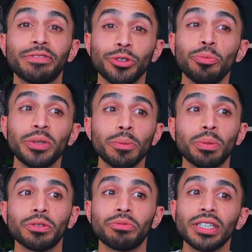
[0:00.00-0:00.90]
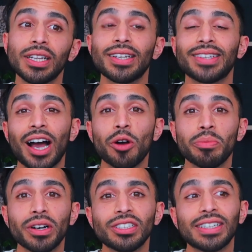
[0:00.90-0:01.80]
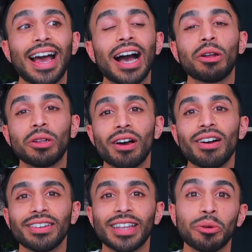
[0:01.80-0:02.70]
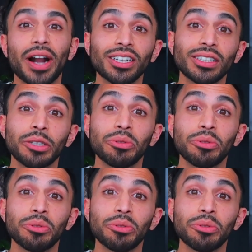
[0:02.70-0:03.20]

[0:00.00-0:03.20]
few people realize how much and how long they were actually